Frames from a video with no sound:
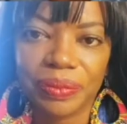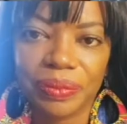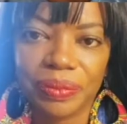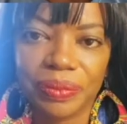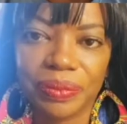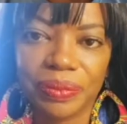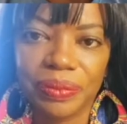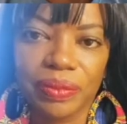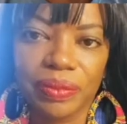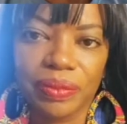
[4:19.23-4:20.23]

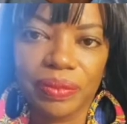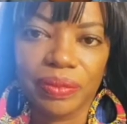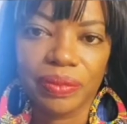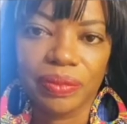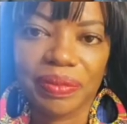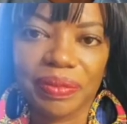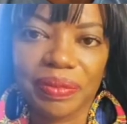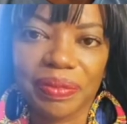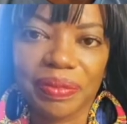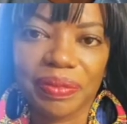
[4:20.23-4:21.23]

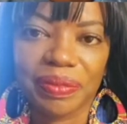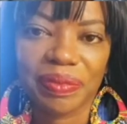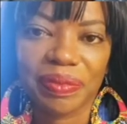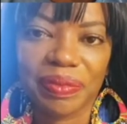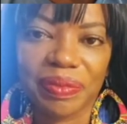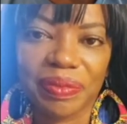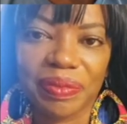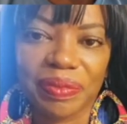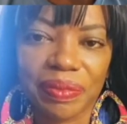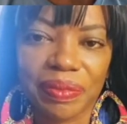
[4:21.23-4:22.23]

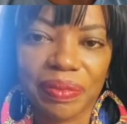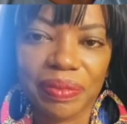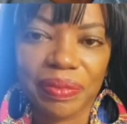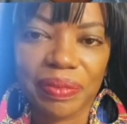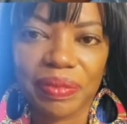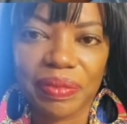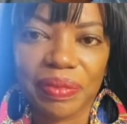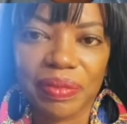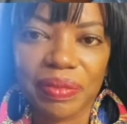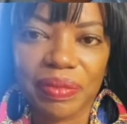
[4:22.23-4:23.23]

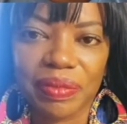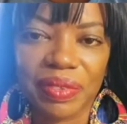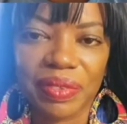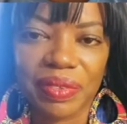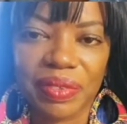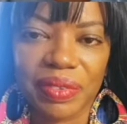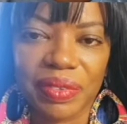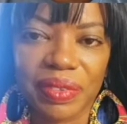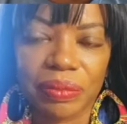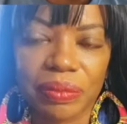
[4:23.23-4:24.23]

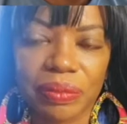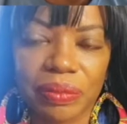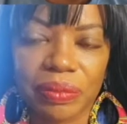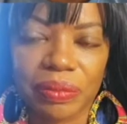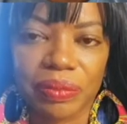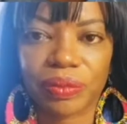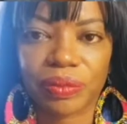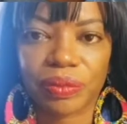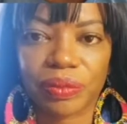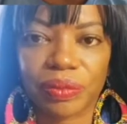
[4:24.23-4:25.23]

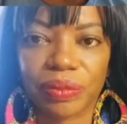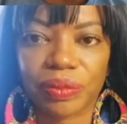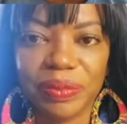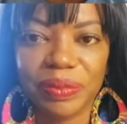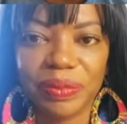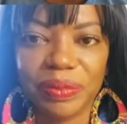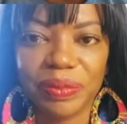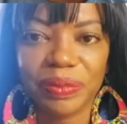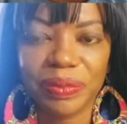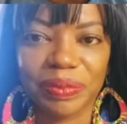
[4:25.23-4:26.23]
No words are spoken by the person on screen.